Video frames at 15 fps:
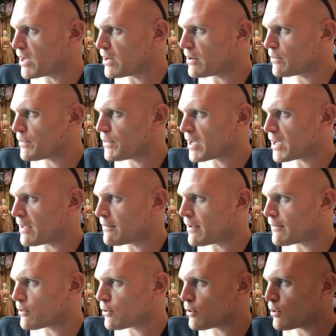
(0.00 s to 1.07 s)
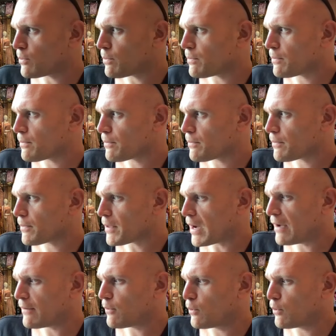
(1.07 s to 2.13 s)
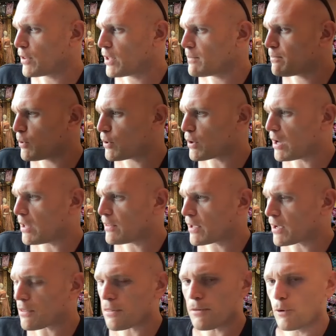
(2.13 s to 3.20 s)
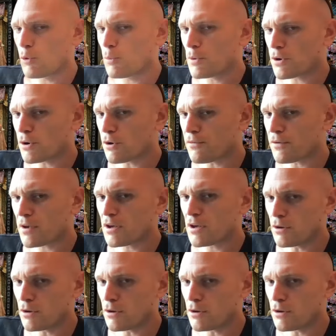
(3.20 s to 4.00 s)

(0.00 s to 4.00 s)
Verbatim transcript: I don't think I've ever, I've only put on like a thobe and kofia,